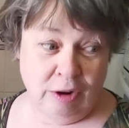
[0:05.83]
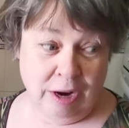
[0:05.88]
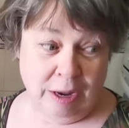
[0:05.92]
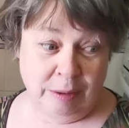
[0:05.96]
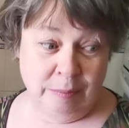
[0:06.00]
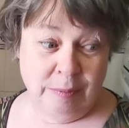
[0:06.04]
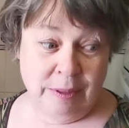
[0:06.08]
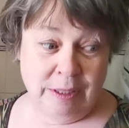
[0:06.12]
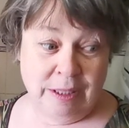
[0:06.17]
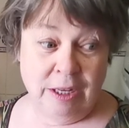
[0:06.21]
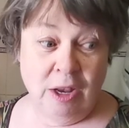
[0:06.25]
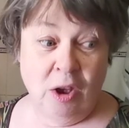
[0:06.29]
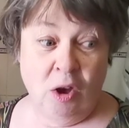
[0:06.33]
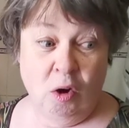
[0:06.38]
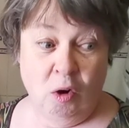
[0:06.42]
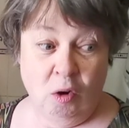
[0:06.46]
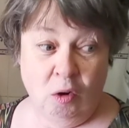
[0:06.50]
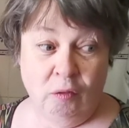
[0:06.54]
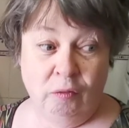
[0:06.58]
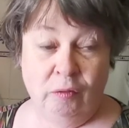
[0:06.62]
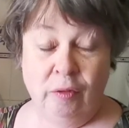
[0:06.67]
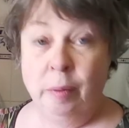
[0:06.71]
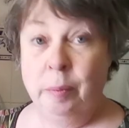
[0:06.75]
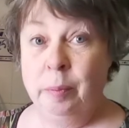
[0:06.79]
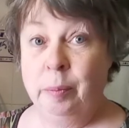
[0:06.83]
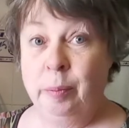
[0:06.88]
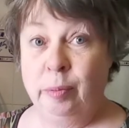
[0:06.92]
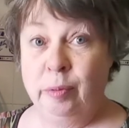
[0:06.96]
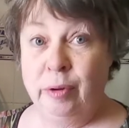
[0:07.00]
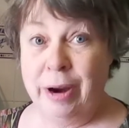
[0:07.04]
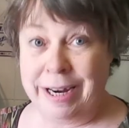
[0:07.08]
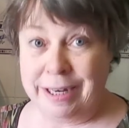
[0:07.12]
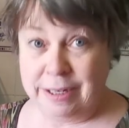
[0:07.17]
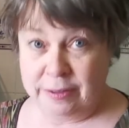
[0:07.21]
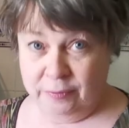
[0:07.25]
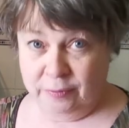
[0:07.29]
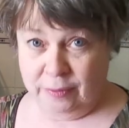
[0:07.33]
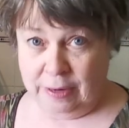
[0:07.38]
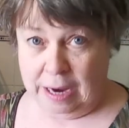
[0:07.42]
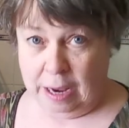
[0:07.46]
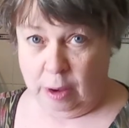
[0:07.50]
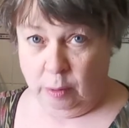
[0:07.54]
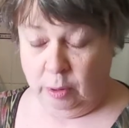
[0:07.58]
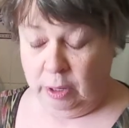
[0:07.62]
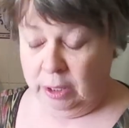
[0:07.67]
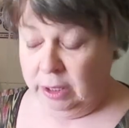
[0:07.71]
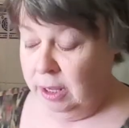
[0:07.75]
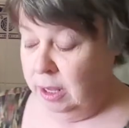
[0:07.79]
grams of bread
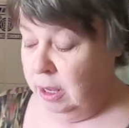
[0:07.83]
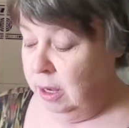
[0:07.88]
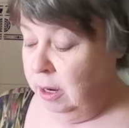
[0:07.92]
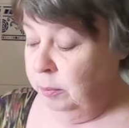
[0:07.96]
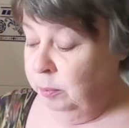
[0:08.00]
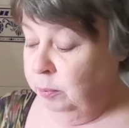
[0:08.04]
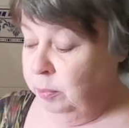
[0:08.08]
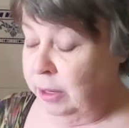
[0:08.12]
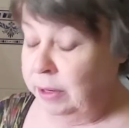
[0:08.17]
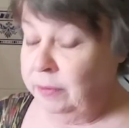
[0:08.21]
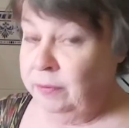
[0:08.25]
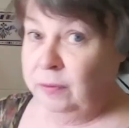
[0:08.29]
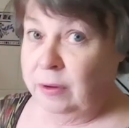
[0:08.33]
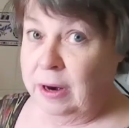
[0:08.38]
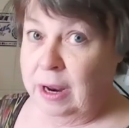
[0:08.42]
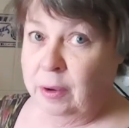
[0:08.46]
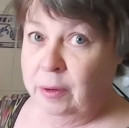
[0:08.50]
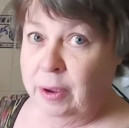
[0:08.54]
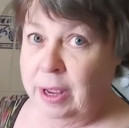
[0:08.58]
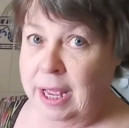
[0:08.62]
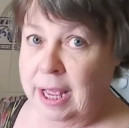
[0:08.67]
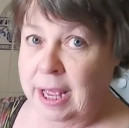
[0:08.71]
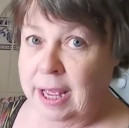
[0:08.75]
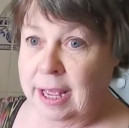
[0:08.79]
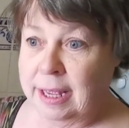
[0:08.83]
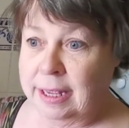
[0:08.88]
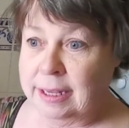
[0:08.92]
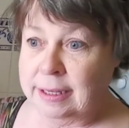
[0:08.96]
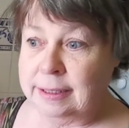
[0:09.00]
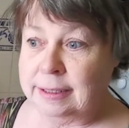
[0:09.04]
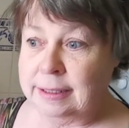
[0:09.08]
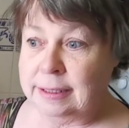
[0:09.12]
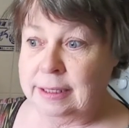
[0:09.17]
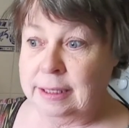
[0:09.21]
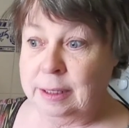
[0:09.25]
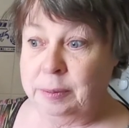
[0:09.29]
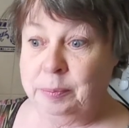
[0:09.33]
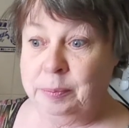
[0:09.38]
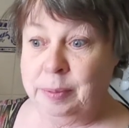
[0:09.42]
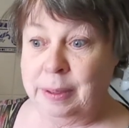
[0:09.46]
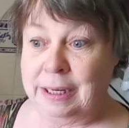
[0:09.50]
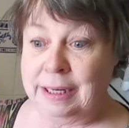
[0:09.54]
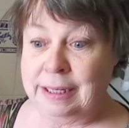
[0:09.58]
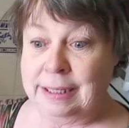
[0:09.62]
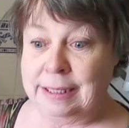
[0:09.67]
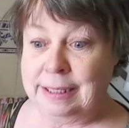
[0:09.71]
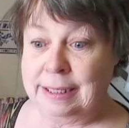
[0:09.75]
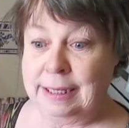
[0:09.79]
flour. Bread flour has the
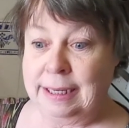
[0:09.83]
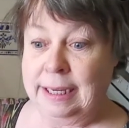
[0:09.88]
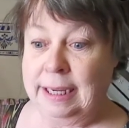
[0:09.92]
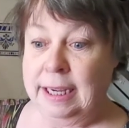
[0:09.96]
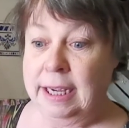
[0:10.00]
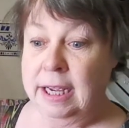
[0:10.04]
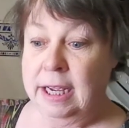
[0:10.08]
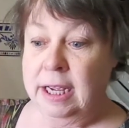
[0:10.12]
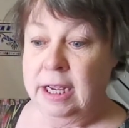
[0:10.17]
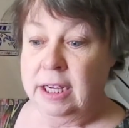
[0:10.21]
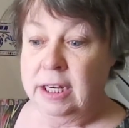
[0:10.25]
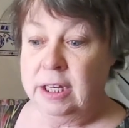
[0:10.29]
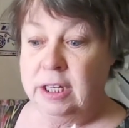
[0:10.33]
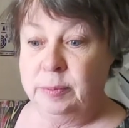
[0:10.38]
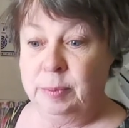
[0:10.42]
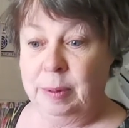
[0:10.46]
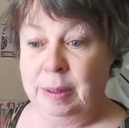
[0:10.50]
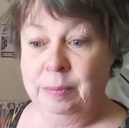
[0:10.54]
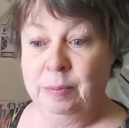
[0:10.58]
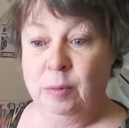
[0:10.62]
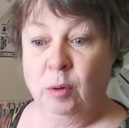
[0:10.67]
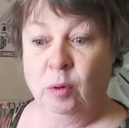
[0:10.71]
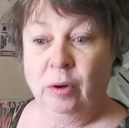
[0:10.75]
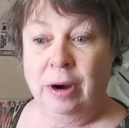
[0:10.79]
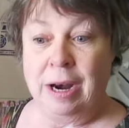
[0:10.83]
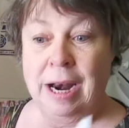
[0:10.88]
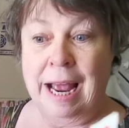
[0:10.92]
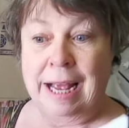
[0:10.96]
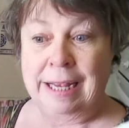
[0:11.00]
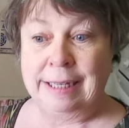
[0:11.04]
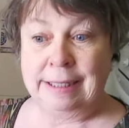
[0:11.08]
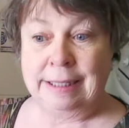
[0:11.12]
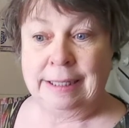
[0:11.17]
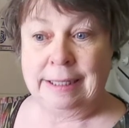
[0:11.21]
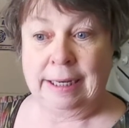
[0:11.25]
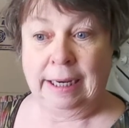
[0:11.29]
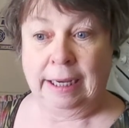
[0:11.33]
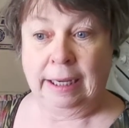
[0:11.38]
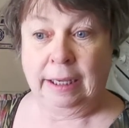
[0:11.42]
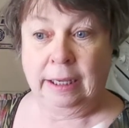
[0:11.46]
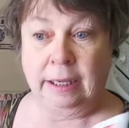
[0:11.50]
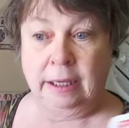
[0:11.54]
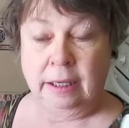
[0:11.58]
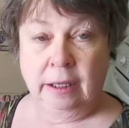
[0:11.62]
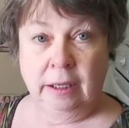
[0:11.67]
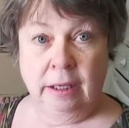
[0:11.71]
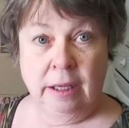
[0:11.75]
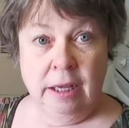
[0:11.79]
ability to be more
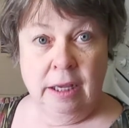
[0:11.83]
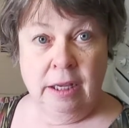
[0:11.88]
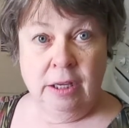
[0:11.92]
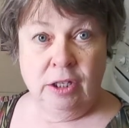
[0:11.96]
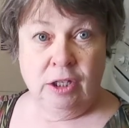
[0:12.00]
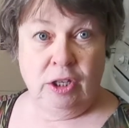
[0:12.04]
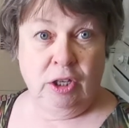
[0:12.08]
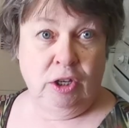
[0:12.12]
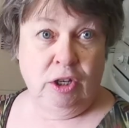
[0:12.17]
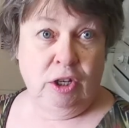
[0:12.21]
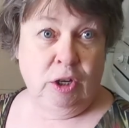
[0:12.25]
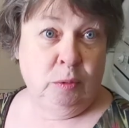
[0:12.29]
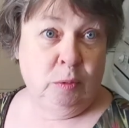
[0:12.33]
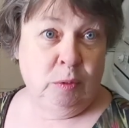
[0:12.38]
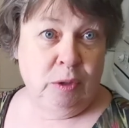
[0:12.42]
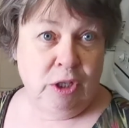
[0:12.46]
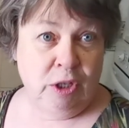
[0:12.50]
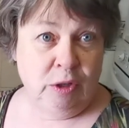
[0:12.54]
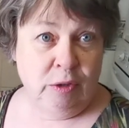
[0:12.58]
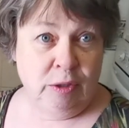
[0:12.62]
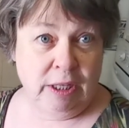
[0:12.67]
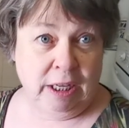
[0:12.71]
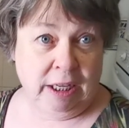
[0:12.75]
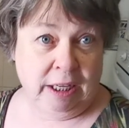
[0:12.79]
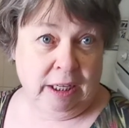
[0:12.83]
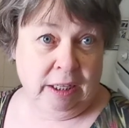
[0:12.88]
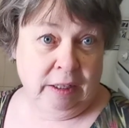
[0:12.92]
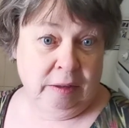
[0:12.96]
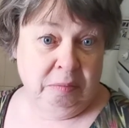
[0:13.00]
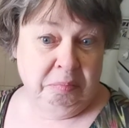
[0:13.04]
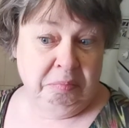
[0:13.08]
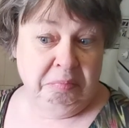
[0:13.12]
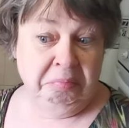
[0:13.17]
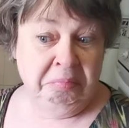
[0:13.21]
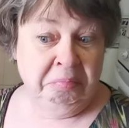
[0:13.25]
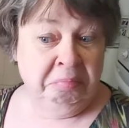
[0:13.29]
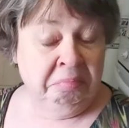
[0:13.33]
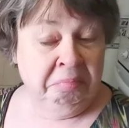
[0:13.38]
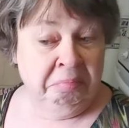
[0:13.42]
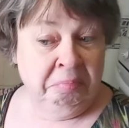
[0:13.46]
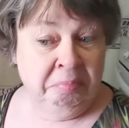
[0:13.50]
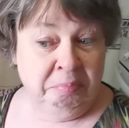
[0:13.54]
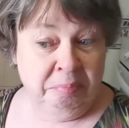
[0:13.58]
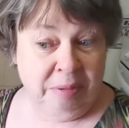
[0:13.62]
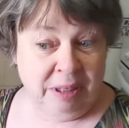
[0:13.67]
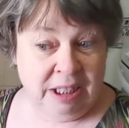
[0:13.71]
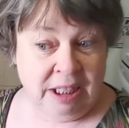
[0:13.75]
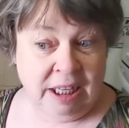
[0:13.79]
elastic, so you don't want to use it in
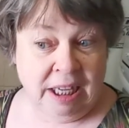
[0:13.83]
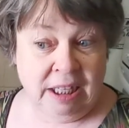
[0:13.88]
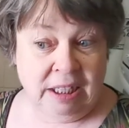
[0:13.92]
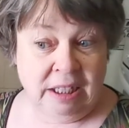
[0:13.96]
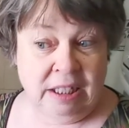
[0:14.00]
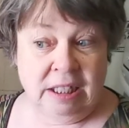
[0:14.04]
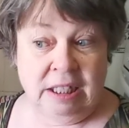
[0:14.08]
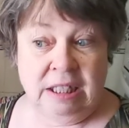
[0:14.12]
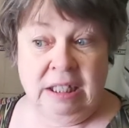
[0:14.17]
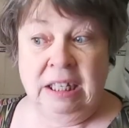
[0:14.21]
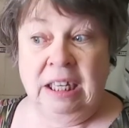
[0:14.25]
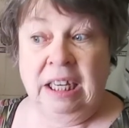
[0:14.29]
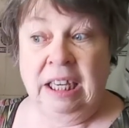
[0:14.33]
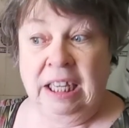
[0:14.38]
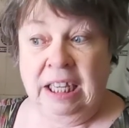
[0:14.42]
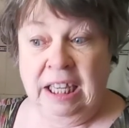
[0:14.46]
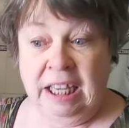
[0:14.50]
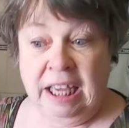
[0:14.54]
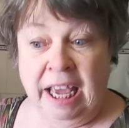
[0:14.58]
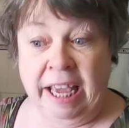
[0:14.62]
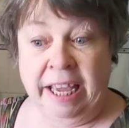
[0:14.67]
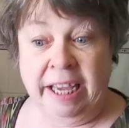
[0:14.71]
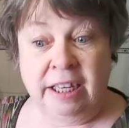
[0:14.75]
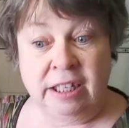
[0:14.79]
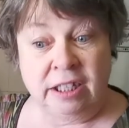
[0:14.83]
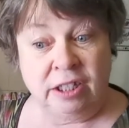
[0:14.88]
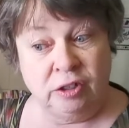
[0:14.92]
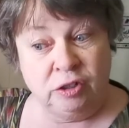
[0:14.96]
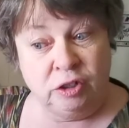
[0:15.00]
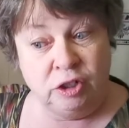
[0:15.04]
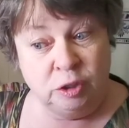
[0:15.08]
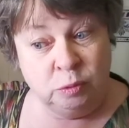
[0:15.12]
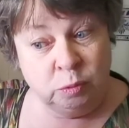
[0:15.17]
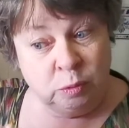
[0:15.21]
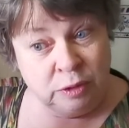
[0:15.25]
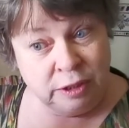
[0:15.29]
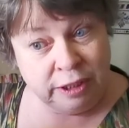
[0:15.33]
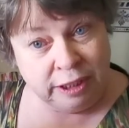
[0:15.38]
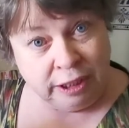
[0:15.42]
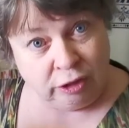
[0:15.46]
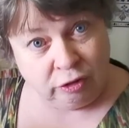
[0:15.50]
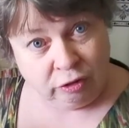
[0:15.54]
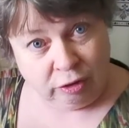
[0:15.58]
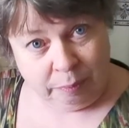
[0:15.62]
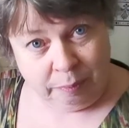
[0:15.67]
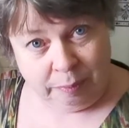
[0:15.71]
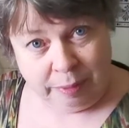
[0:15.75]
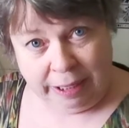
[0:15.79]
biscuits, in cakes, because you want
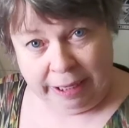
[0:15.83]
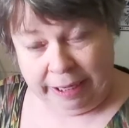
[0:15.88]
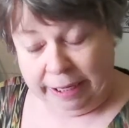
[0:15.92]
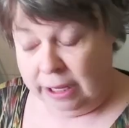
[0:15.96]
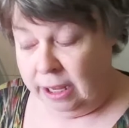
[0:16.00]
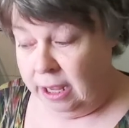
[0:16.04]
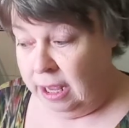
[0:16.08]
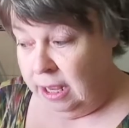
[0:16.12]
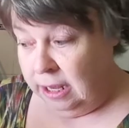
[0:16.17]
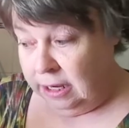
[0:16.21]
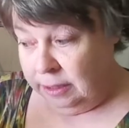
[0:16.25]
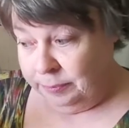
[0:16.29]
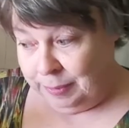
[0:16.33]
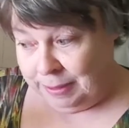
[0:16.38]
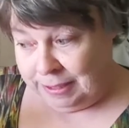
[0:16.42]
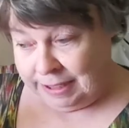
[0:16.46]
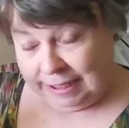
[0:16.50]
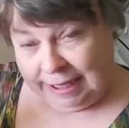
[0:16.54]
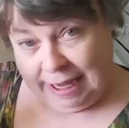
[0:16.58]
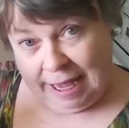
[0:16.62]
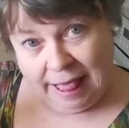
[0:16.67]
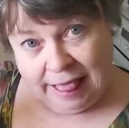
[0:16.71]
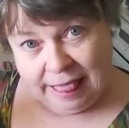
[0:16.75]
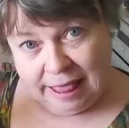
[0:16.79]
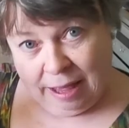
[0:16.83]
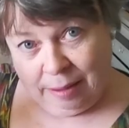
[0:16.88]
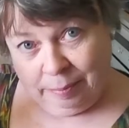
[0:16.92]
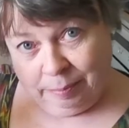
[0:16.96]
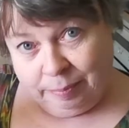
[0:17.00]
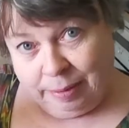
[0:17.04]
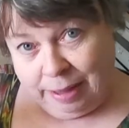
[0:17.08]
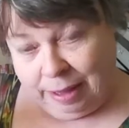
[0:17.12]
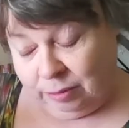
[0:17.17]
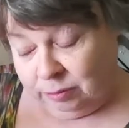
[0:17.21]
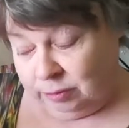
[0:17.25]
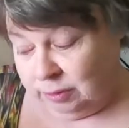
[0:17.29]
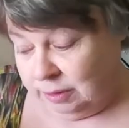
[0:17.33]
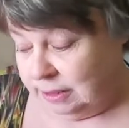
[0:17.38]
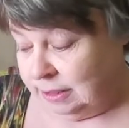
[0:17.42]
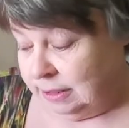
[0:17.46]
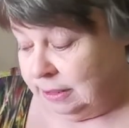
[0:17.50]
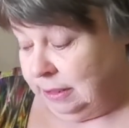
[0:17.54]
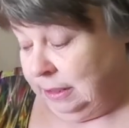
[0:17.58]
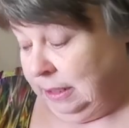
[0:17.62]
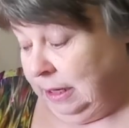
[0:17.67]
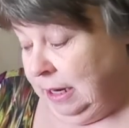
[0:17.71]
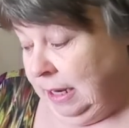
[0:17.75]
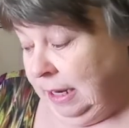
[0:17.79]
it crumbly. But to get that
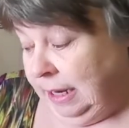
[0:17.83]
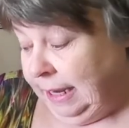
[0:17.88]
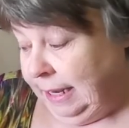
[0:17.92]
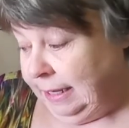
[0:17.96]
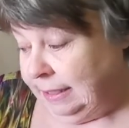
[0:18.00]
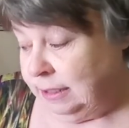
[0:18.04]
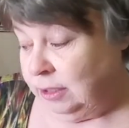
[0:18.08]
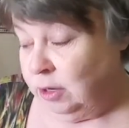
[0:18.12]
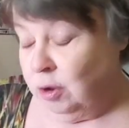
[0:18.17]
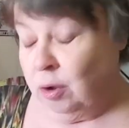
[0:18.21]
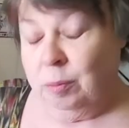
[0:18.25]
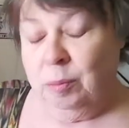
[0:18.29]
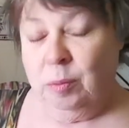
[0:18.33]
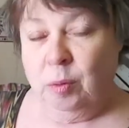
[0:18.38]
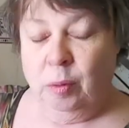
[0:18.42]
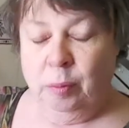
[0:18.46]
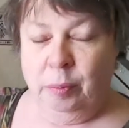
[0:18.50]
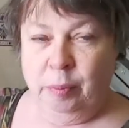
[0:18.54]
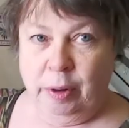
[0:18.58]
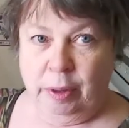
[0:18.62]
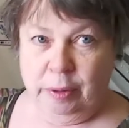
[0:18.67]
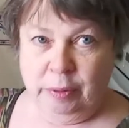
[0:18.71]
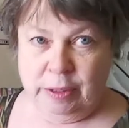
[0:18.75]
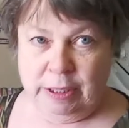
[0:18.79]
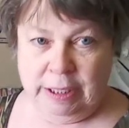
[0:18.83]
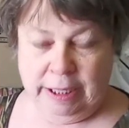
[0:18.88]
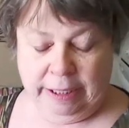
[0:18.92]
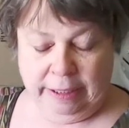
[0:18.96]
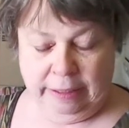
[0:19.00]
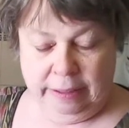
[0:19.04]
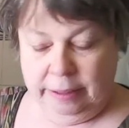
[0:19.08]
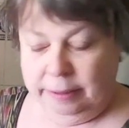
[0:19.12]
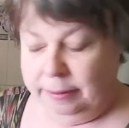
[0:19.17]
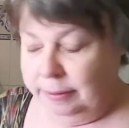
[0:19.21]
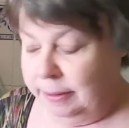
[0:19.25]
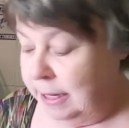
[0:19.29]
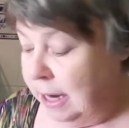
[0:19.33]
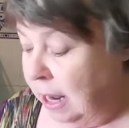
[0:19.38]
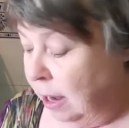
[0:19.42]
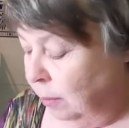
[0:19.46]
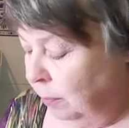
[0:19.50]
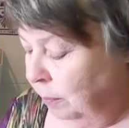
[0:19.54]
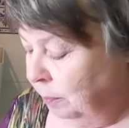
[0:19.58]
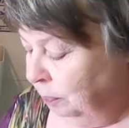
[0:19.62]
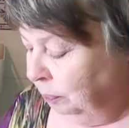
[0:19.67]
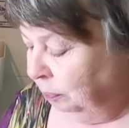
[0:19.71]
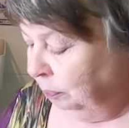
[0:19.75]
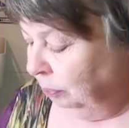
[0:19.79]
bounce, it's got more protein.
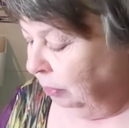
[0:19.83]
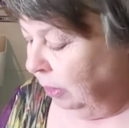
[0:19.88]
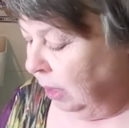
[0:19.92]
Now,